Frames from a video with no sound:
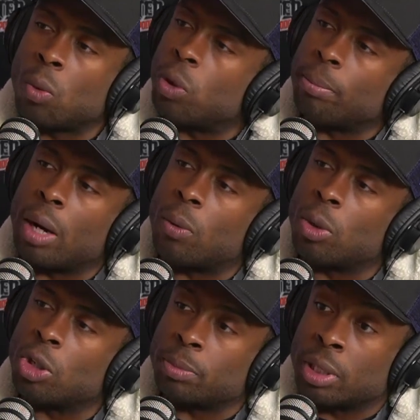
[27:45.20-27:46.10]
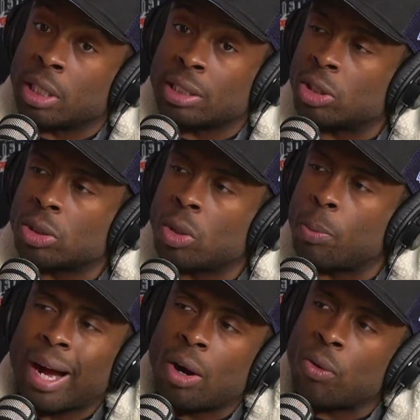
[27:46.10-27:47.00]
my words, because they're so
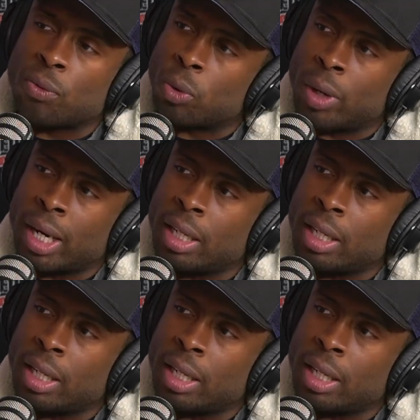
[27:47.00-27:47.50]
powerful, right?